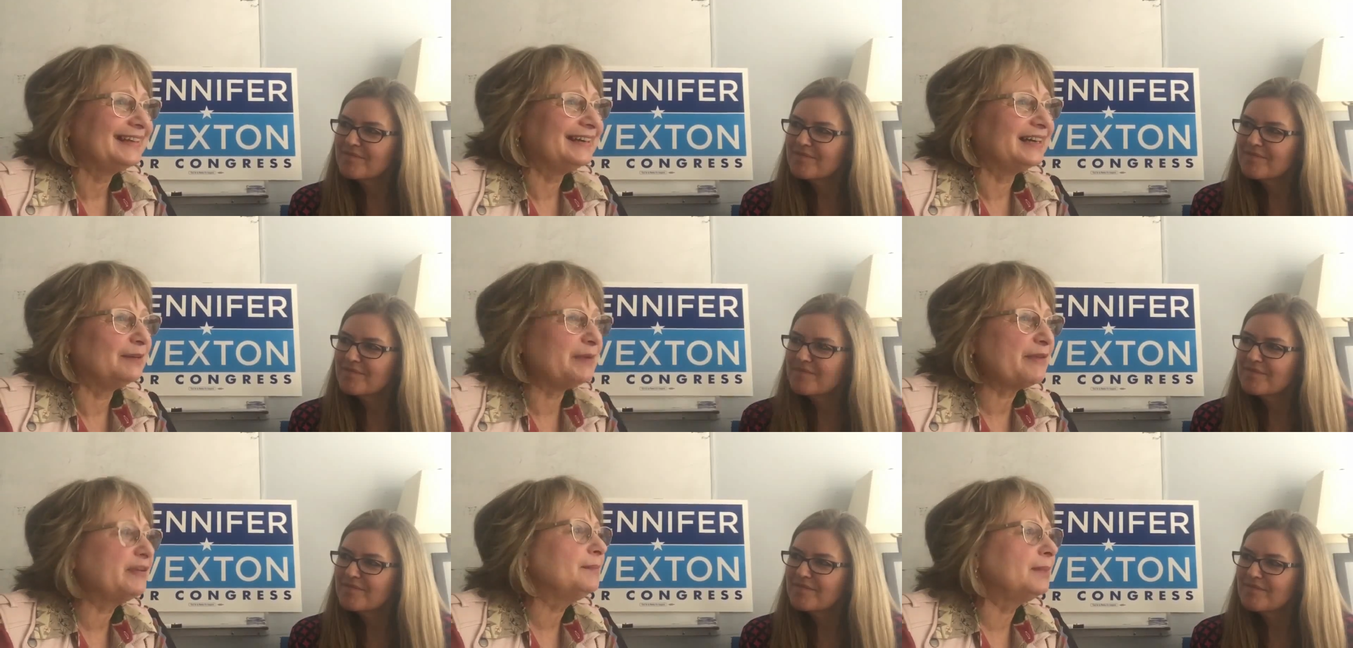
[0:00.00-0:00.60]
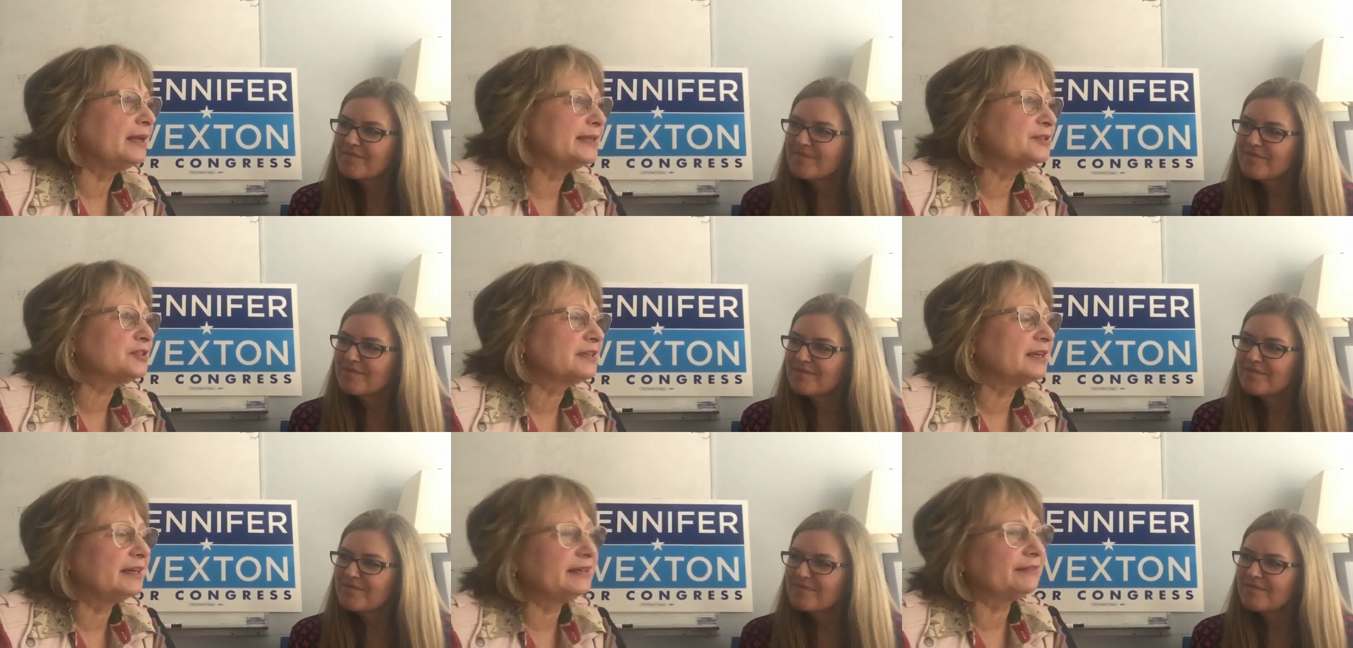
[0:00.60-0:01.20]
Speaker 1: um, everybody's
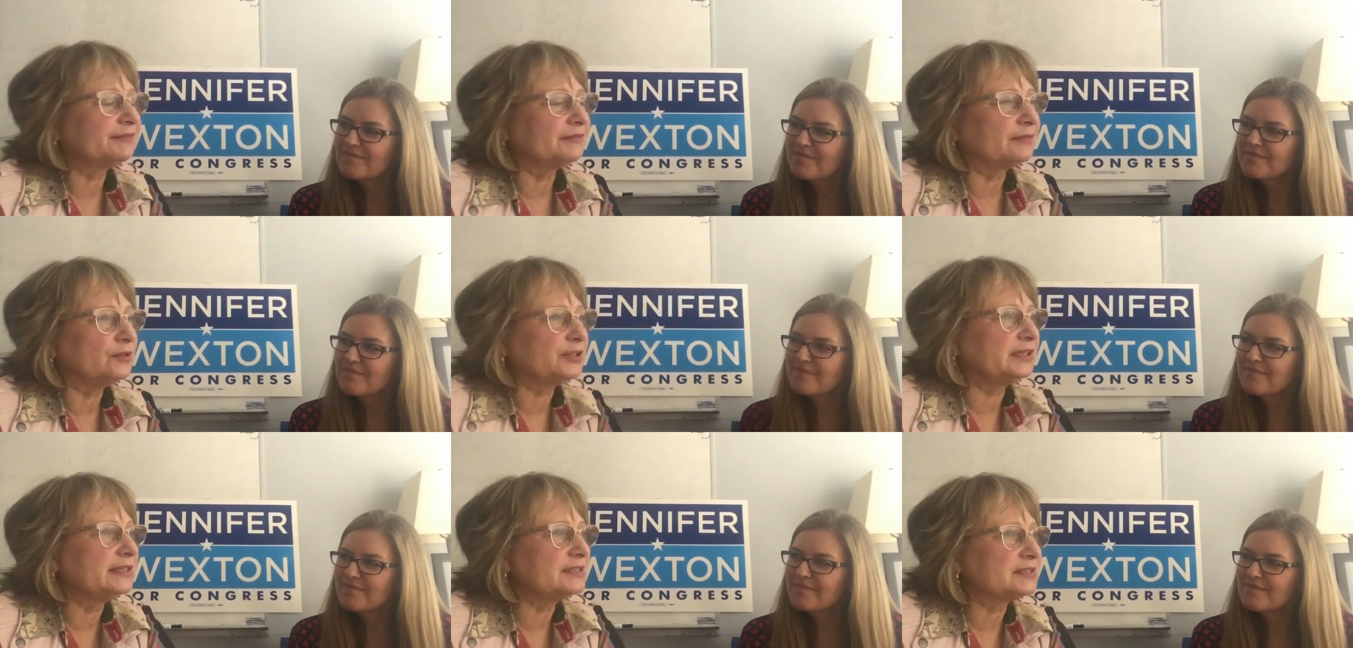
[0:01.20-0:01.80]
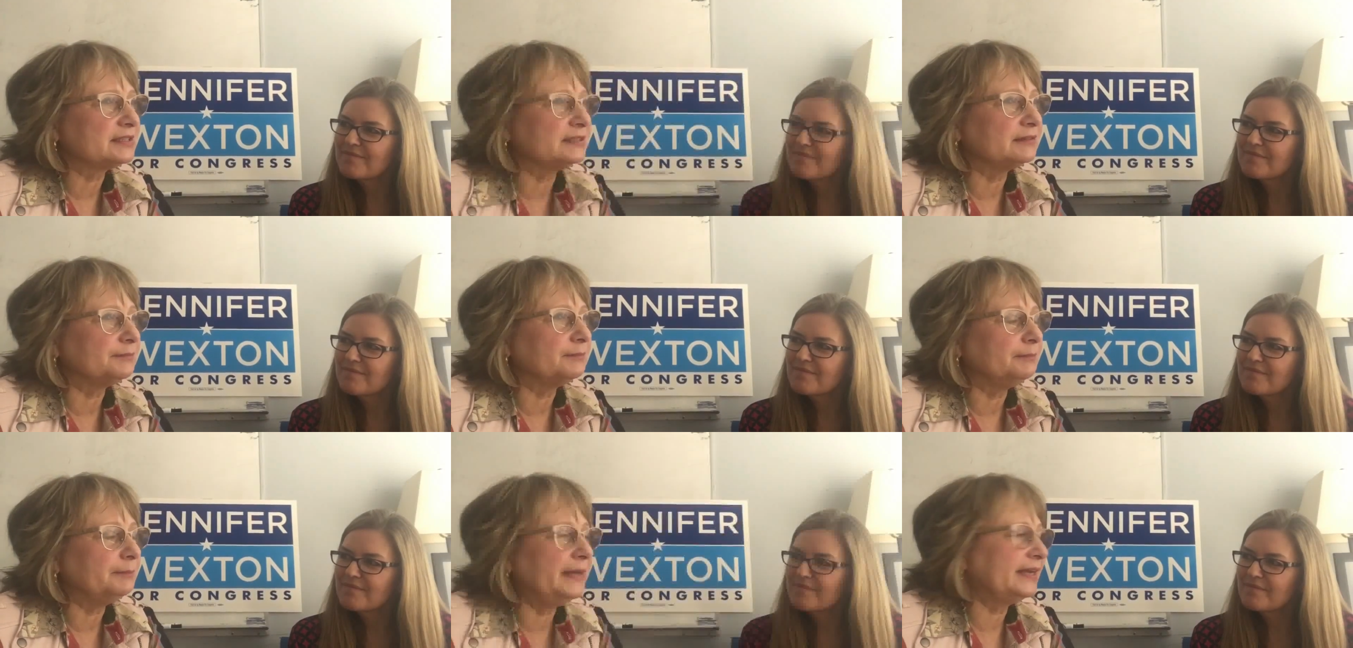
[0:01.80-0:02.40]
kind of looking to
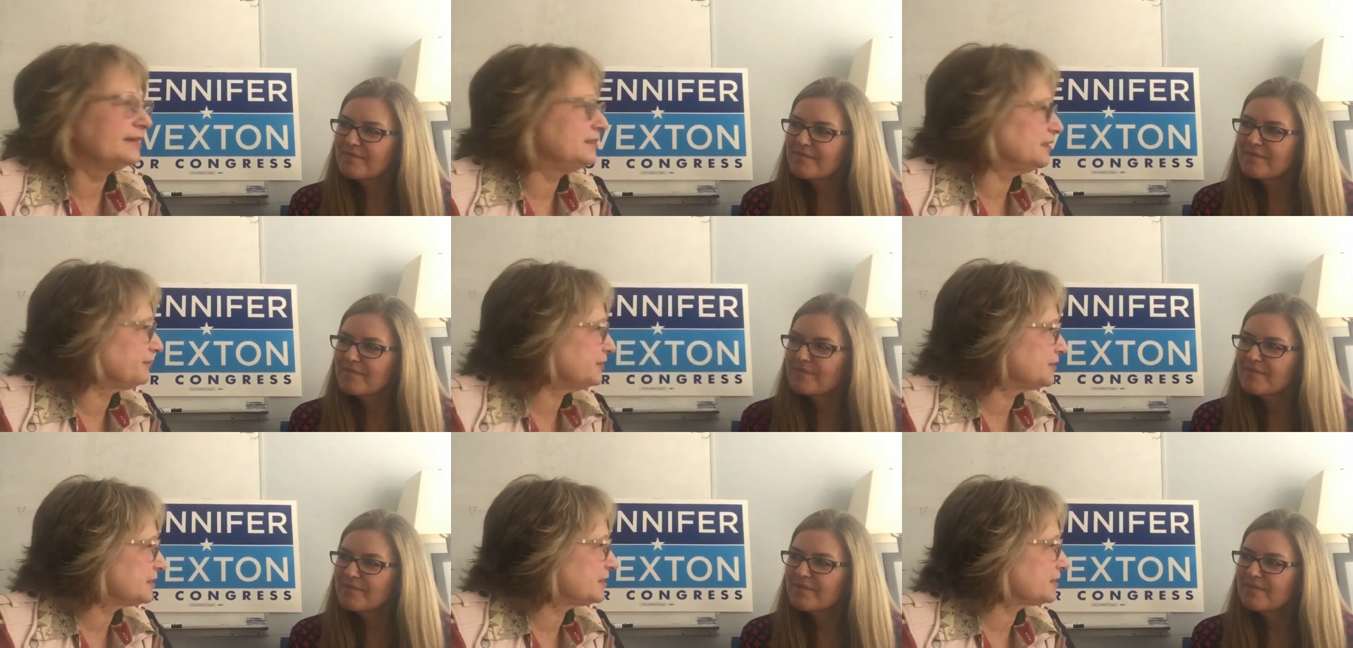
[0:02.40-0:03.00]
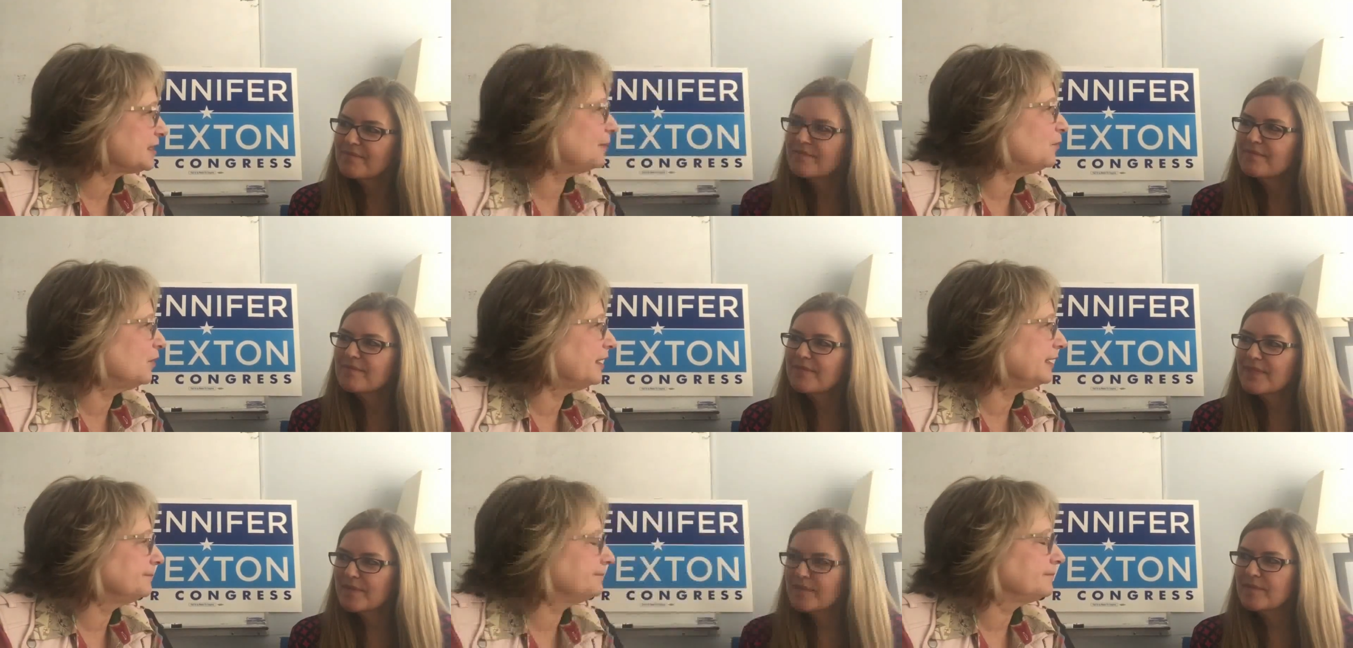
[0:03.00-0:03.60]
make a difference in some
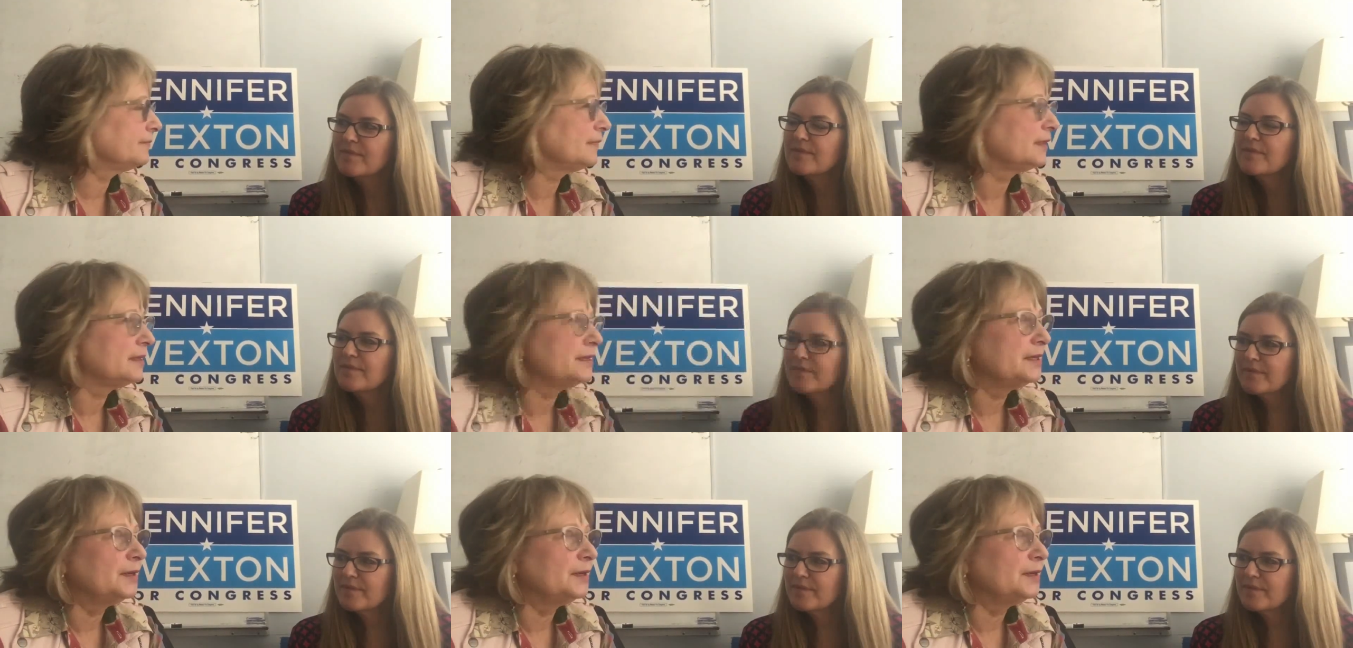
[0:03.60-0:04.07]
way. Mm-hmm.